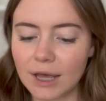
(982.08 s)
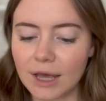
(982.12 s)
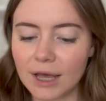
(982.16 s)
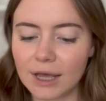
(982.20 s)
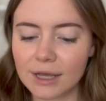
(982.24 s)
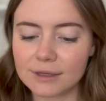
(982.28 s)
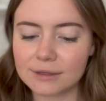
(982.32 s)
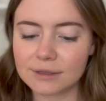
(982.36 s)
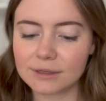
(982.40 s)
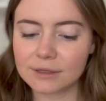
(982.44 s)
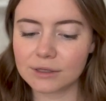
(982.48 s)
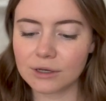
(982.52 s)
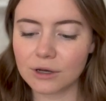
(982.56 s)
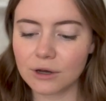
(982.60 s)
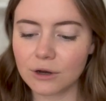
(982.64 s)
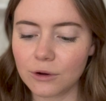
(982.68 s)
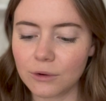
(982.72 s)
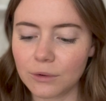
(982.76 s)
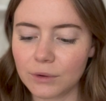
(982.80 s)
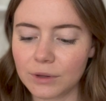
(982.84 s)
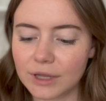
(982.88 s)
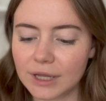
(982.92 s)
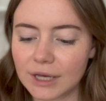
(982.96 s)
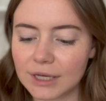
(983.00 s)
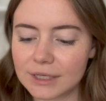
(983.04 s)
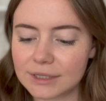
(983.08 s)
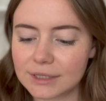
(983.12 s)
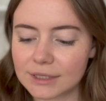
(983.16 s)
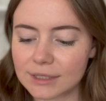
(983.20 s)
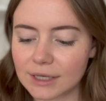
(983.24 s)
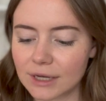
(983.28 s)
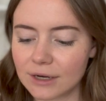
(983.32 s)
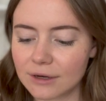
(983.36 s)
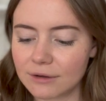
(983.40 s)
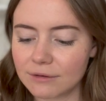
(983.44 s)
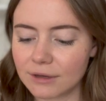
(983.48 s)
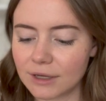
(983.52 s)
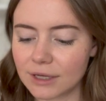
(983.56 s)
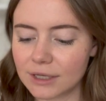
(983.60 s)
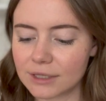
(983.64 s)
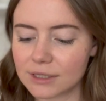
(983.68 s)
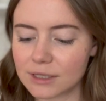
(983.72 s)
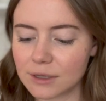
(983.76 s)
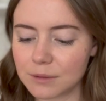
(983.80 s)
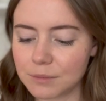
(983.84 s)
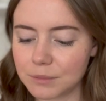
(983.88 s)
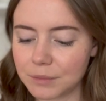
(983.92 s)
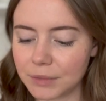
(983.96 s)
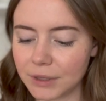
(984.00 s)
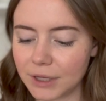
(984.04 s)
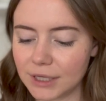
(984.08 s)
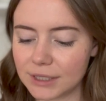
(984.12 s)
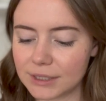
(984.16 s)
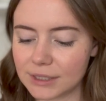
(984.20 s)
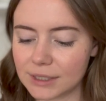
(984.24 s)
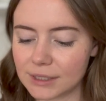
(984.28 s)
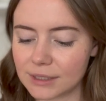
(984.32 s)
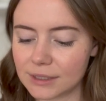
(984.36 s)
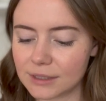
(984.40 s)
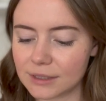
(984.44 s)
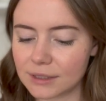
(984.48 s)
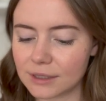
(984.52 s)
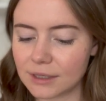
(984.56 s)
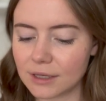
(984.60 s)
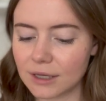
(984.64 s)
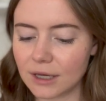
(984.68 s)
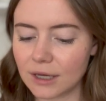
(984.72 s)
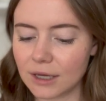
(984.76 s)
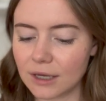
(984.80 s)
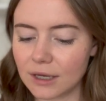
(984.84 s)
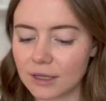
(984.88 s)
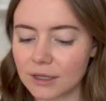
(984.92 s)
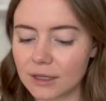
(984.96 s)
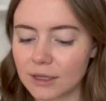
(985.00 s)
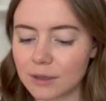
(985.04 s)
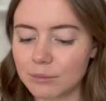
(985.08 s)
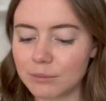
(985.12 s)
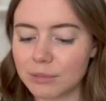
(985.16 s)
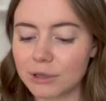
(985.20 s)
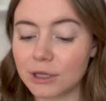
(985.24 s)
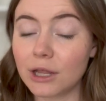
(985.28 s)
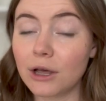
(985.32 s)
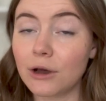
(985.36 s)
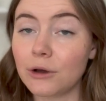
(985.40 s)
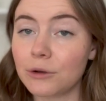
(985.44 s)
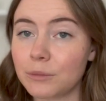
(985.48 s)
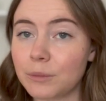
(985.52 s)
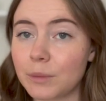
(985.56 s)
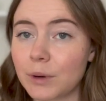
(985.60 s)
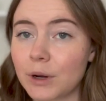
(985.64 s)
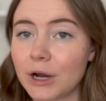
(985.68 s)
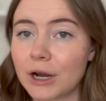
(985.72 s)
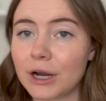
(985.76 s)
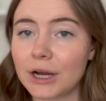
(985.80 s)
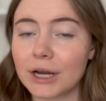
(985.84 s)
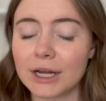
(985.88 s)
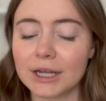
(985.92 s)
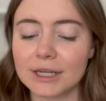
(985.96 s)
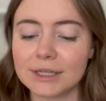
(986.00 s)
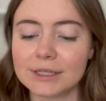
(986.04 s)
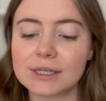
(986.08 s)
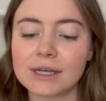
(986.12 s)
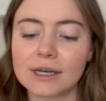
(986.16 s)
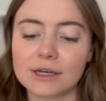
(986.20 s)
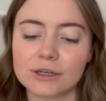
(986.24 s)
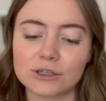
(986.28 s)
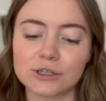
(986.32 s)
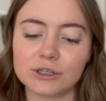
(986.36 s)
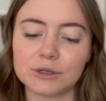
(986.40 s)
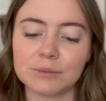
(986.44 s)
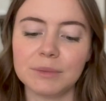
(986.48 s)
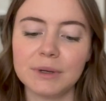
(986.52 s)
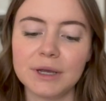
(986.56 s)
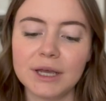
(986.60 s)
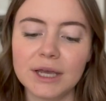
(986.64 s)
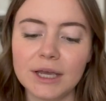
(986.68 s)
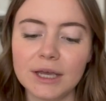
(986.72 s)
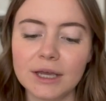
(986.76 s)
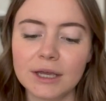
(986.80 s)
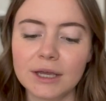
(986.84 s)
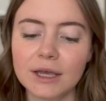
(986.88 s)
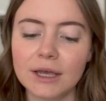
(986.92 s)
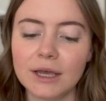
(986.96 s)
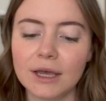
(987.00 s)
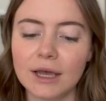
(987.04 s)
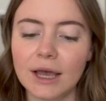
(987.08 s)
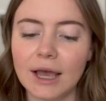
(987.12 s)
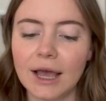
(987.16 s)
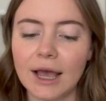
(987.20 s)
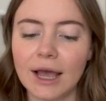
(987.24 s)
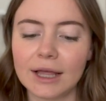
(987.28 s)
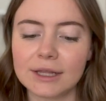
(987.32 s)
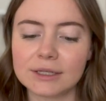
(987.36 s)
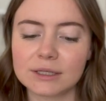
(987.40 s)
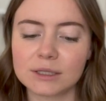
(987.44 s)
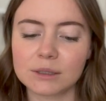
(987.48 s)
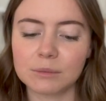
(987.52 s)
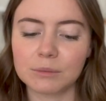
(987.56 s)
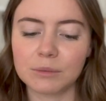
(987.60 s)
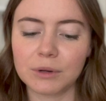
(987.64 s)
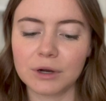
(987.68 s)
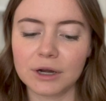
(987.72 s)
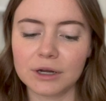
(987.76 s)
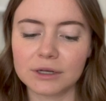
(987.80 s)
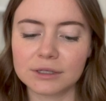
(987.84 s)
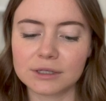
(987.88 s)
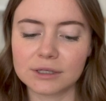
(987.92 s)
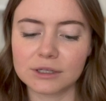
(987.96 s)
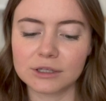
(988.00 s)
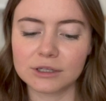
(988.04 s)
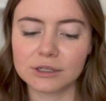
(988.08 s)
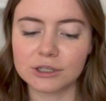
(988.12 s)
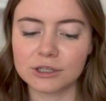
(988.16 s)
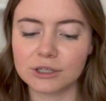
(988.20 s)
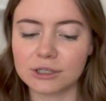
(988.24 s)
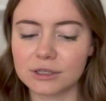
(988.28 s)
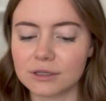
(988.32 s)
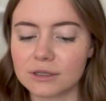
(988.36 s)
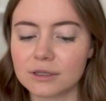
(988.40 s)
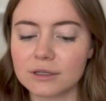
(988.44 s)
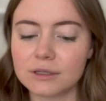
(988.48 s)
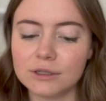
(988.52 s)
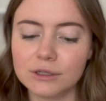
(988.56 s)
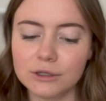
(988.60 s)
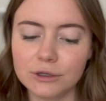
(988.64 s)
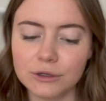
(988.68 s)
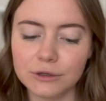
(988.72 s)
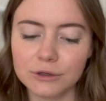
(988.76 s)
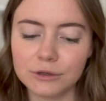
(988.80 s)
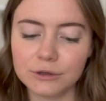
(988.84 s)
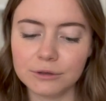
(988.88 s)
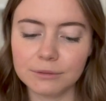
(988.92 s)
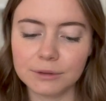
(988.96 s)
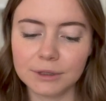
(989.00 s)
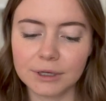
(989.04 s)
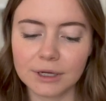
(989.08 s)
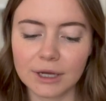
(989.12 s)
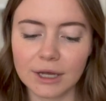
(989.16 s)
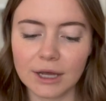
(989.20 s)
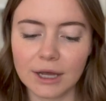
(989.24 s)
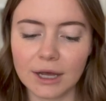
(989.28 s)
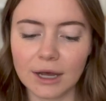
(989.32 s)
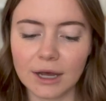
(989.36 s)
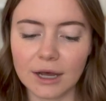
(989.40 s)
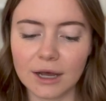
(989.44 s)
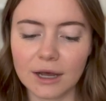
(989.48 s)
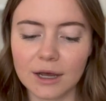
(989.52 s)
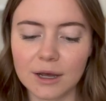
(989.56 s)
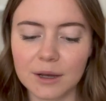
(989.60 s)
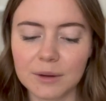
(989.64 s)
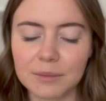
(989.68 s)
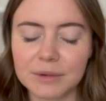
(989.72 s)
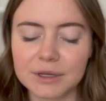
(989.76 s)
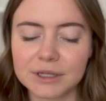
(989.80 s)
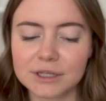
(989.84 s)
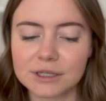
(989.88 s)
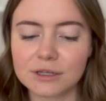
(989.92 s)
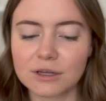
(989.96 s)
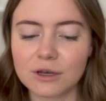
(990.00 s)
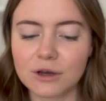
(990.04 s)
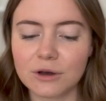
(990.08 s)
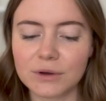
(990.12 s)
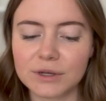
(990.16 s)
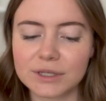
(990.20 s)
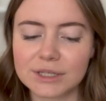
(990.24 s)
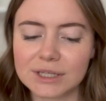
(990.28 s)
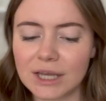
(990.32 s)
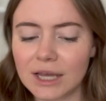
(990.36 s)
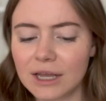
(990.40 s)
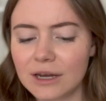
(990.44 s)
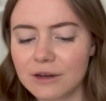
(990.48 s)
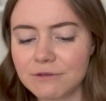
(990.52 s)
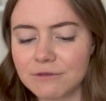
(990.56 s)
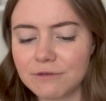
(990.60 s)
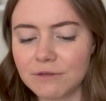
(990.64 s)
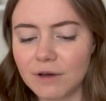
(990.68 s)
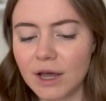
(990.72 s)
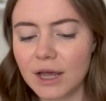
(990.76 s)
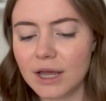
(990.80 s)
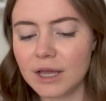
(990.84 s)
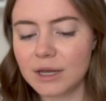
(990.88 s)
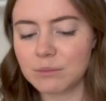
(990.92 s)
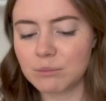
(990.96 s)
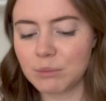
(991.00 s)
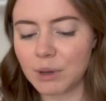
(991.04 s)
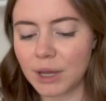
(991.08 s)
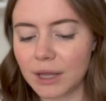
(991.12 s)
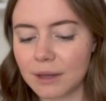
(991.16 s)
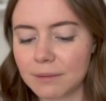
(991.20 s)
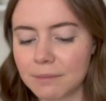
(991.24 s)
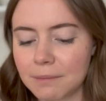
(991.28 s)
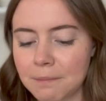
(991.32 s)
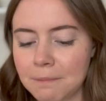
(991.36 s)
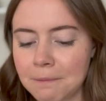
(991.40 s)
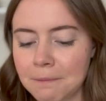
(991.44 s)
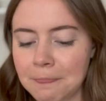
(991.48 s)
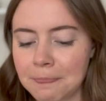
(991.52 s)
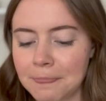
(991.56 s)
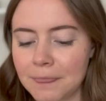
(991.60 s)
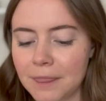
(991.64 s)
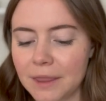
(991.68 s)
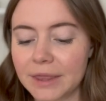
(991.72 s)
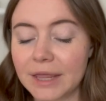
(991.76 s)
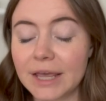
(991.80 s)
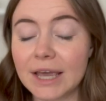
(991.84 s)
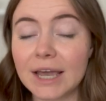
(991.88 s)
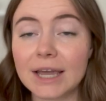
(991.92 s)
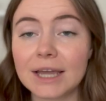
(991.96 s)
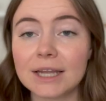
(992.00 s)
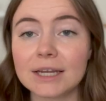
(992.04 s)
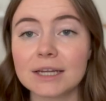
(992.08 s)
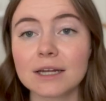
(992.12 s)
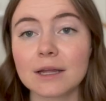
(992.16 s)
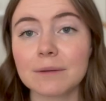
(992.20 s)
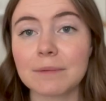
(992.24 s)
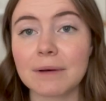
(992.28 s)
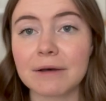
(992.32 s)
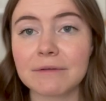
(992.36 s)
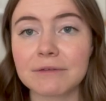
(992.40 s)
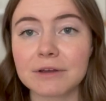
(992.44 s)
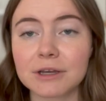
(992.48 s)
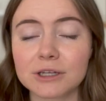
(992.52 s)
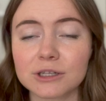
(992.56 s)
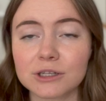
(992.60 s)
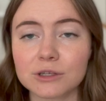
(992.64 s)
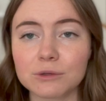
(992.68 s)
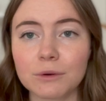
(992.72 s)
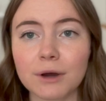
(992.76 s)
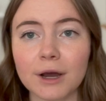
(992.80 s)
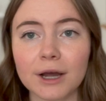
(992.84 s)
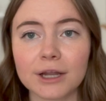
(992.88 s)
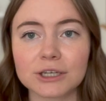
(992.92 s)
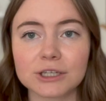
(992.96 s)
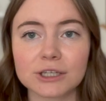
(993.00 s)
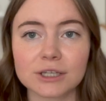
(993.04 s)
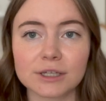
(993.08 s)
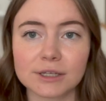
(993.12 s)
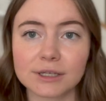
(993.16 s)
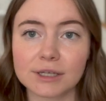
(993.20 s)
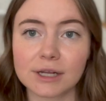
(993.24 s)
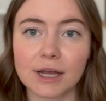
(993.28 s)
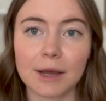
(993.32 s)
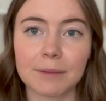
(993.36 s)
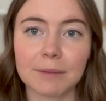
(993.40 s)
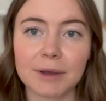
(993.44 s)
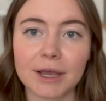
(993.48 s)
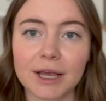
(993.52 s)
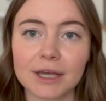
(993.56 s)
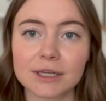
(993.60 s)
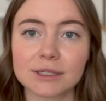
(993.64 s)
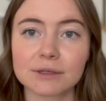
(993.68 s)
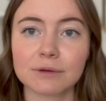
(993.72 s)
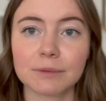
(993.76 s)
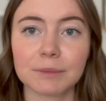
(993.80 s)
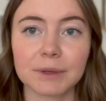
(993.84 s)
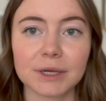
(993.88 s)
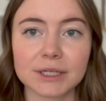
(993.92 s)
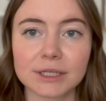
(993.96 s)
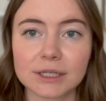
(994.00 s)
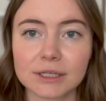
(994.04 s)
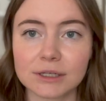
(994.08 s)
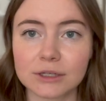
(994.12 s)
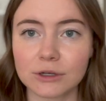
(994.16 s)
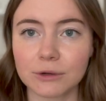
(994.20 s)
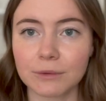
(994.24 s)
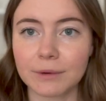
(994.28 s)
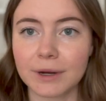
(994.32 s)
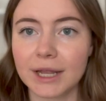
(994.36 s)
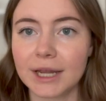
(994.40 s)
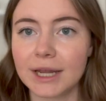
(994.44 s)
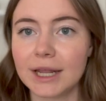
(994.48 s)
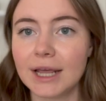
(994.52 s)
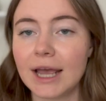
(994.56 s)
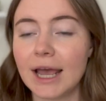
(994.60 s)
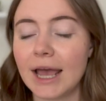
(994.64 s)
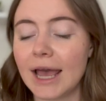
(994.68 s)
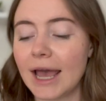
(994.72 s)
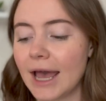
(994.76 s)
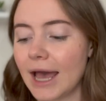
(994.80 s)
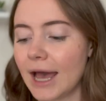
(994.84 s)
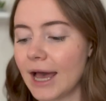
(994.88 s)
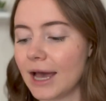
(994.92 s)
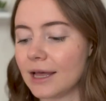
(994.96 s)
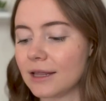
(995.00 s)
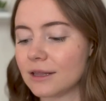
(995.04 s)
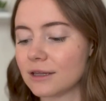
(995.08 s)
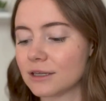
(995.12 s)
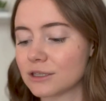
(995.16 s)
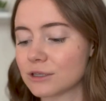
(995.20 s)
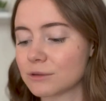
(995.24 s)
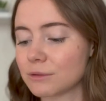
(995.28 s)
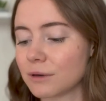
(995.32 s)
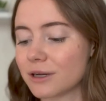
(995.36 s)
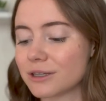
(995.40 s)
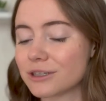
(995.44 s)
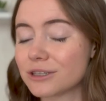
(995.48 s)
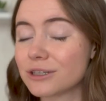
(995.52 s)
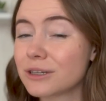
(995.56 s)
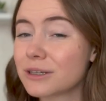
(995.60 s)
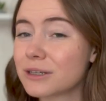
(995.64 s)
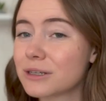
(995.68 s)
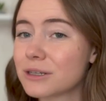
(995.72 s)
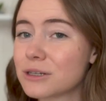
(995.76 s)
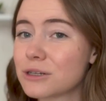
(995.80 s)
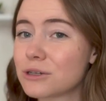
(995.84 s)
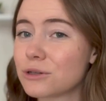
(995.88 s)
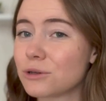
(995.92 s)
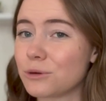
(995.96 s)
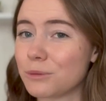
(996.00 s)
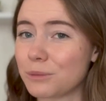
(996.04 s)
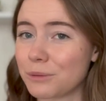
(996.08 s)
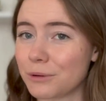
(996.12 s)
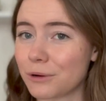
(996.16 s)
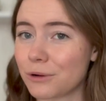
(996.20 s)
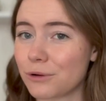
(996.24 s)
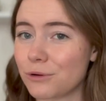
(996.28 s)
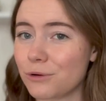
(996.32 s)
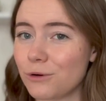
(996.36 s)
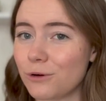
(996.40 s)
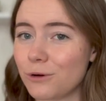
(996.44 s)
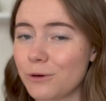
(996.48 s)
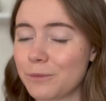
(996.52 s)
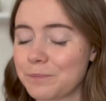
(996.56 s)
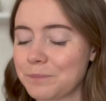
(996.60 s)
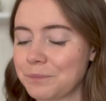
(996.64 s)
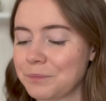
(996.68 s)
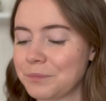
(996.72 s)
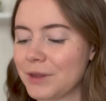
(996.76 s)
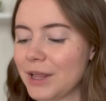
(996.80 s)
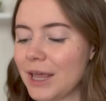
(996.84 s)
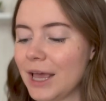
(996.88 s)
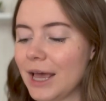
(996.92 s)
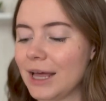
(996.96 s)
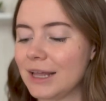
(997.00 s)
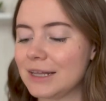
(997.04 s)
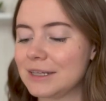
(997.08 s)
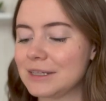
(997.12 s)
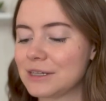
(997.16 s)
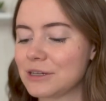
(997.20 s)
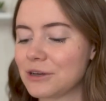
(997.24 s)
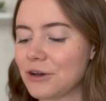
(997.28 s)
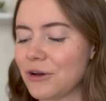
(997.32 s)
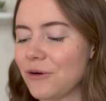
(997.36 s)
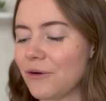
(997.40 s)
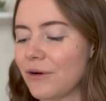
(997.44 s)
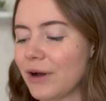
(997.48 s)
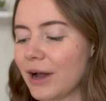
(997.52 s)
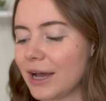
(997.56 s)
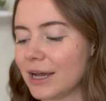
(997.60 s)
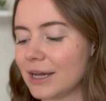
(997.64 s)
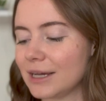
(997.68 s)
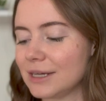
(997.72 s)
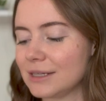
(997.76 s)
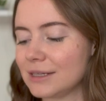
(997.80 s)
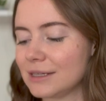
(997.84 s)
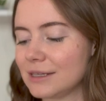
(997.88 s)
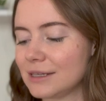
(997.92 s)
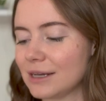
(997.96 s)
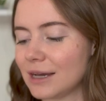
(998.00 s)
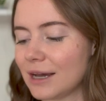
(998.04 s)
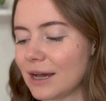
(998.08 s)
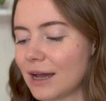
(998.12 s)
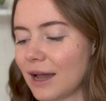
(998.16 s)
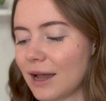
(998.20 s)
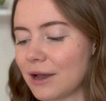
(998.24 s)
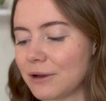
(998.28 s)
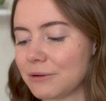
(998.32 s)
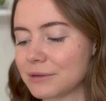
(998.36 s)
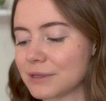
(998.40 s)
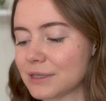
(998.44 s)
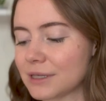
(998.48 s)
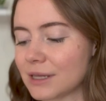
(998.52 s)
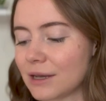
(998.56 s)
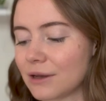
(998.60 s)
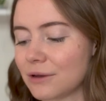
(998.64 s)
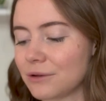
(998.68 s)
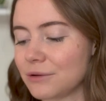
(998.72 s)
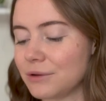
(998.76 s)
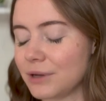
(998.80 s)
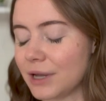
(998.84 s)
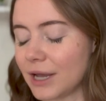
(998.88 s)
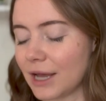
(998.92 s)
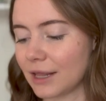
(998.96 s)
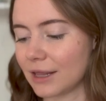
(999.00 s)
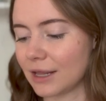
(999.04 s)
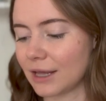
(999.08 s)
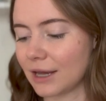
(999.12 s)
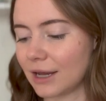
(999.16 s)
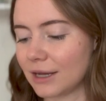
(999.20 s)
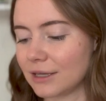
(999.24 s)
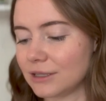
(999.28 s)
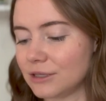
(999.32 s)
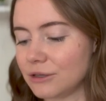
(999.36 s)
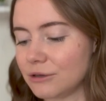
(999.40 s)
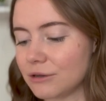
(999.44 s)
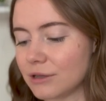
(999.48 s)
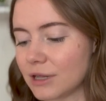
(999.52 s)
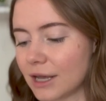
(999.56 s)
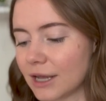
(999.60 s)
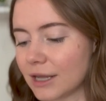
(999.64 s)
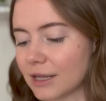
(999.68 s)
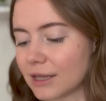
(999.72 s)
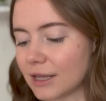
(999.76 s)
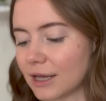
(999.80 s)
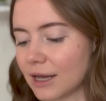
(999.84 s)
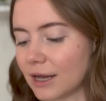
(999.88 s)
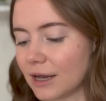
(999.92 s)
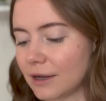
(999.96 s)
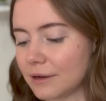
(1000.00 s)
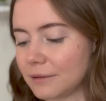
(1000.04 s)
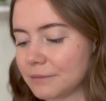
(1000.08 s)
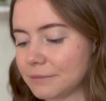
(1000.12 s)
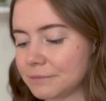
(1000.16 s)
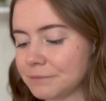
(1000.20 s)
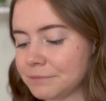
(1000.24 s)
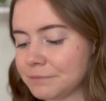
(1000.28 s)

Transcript: And so that's kind of like some places the, the blown part is extra big and some parts it's just the tube. Um, and so it's kind of fun, but they ended up having a swatch this time, I guess, when my sister went. And the swatch looked super cool. And so I I was like, oh yeah, that I do like that.